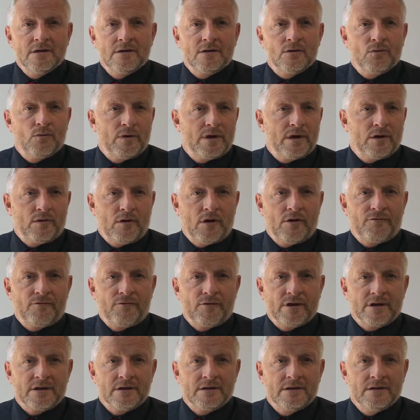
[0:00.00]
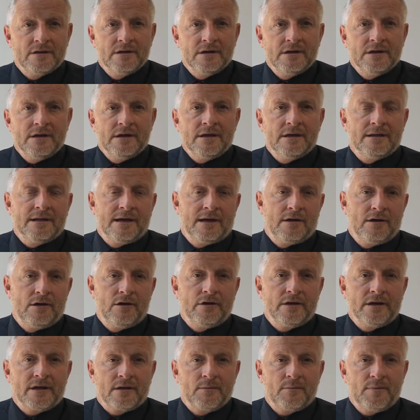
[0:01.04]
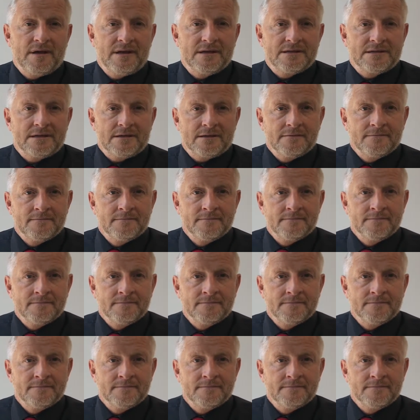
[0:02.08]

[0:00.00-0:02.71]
that we are offering in their learning ability.